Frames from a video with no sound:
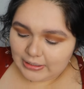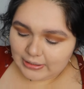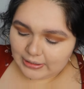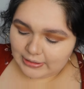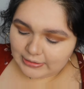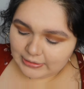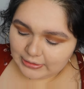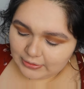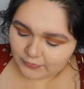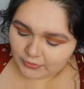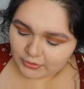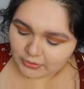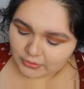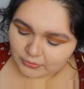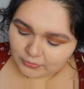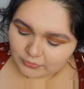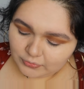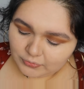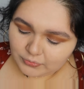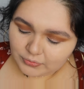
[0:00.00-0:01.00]
I never
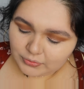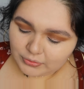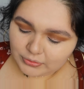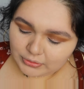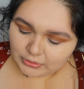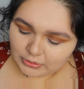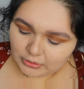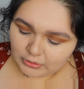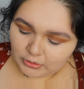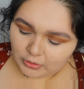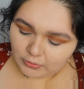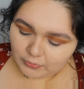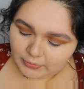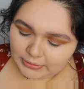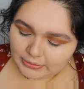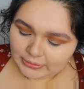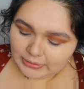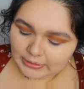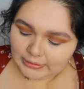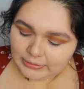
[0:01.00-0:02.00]
used
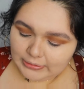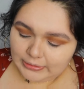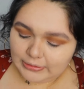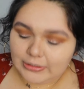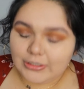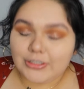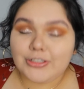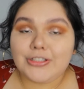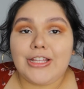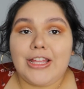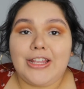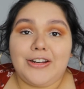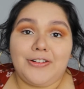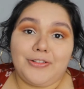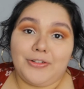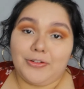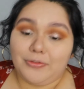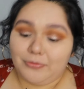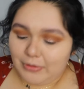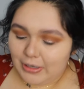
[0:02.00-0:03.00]
low-end eyeliners. I don't
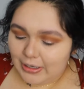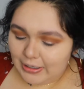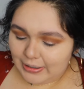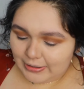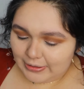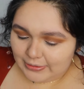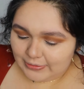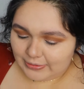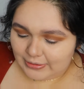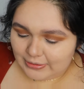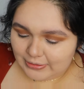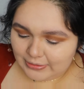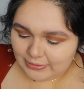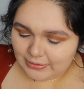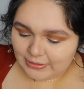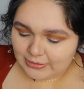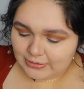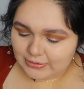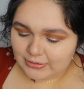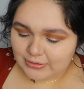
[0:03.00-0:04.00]
know why.
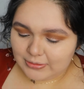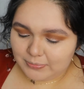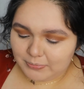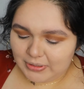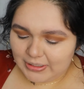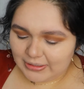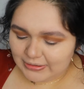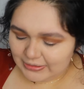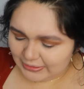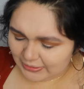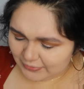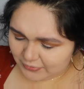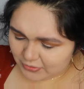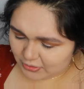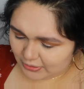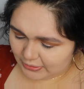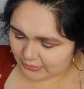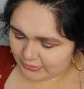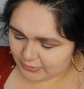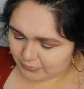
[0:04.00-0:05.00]
That's just me. I think I've
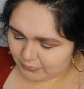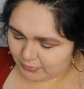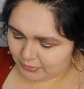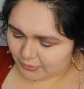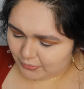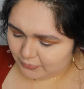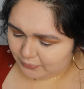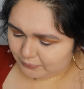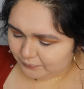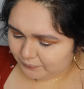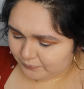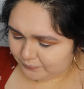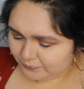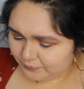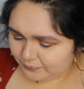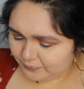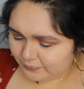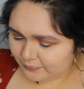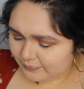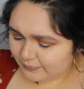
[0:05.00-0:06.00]
tried this one though.
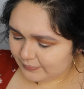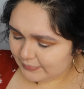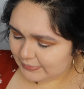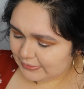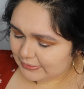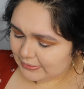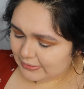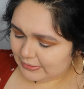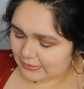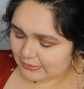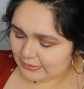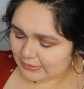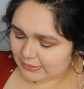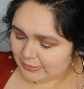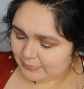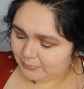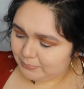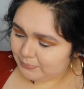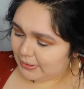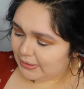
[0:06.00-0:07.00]

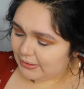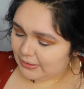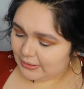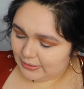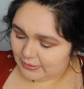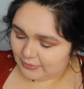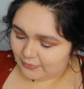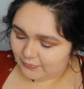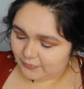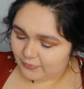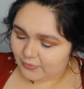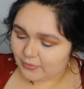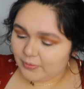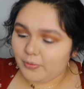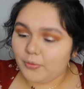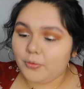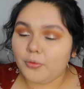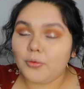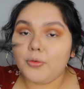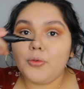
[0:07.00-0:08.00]
I might have.
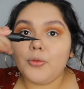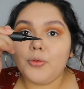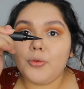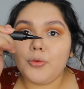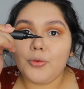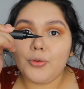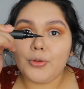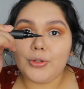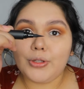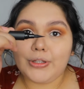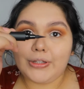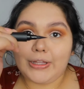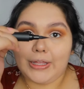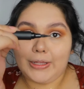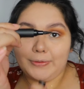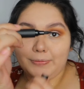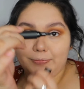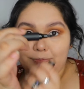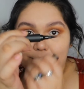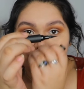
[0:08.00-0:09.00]
Ooh, look at
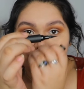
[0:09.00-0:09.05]
that.